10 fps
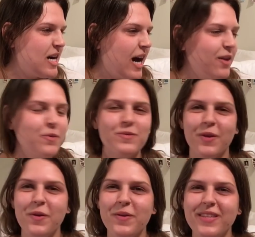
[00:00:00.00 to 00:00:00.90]
I don't
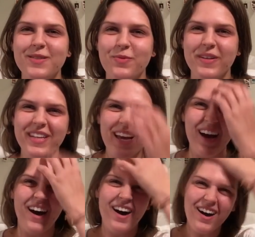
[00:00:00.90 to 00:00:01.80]
know, that's really
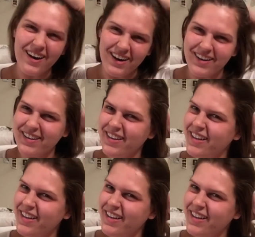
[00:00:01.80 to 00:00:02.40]
hard.